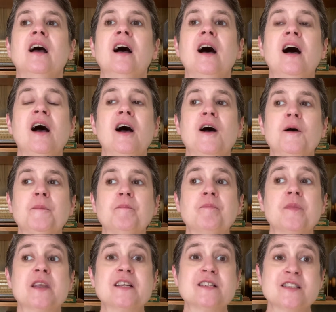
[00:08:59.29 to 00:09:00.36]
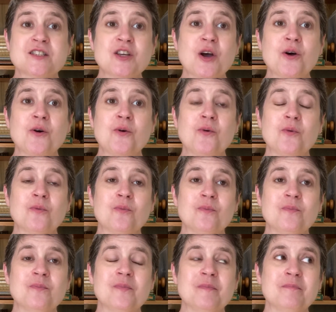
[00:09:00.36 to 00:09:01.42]
Um, so
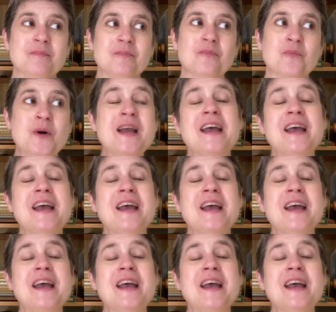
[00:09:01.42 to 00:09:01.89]
we